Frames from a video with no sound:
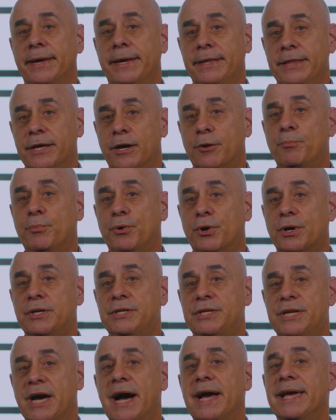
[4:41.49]
In their
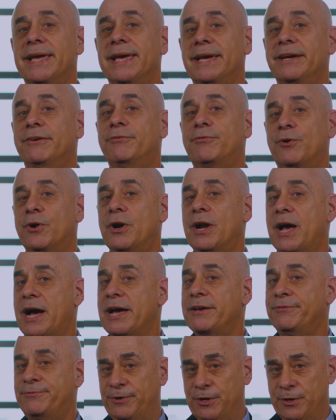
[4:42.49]
book, Dying for an
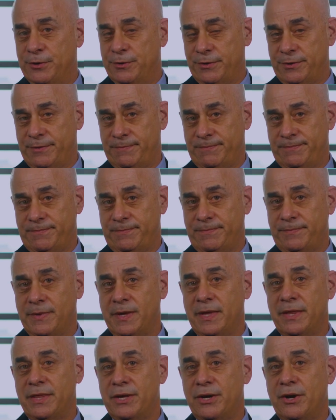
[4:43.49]
iPhone,
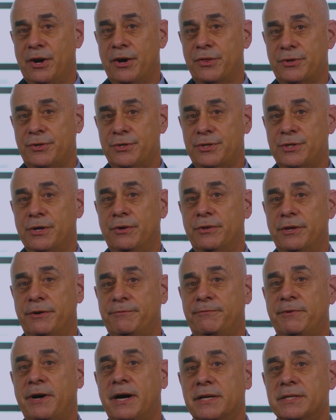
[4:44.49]
the authors show
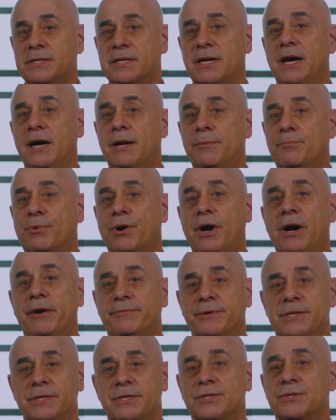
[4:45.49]
that Foxconn
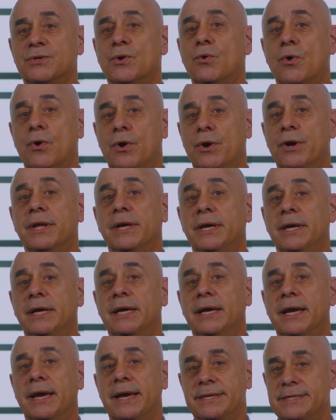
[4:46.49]
profits soared
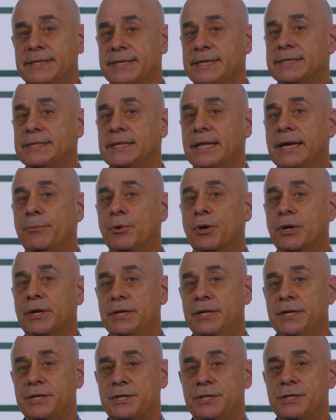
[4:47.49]
as these labor
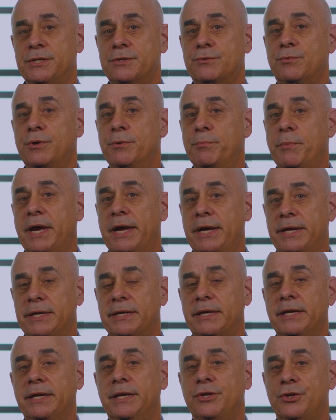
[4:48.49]
conditions
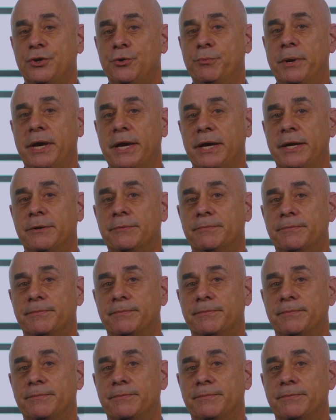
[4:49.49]
remained inhumane.